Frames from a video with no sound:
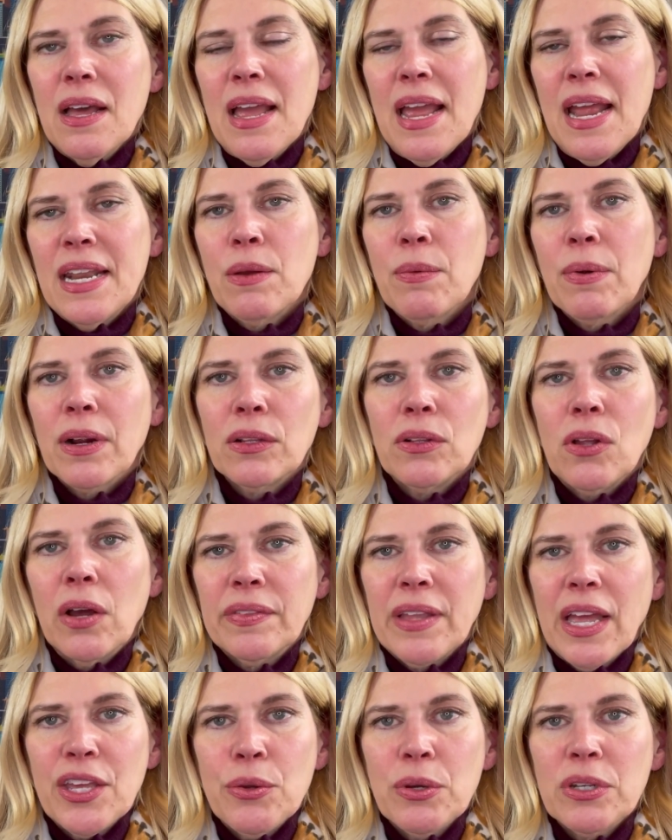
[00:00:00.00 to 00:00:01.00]
anywhere
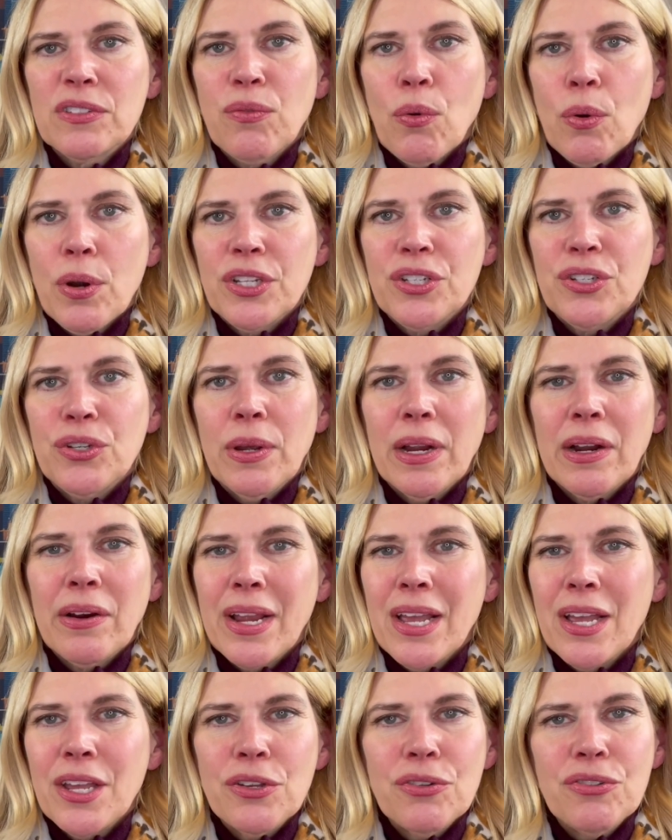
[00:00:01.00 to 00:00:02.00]
along that US 42
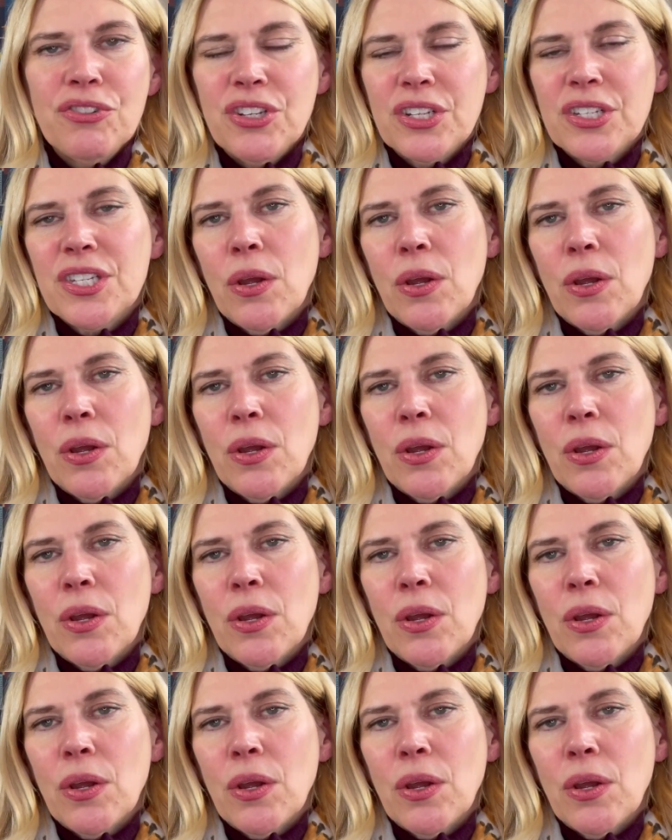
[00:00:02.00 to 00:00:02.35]
area, you just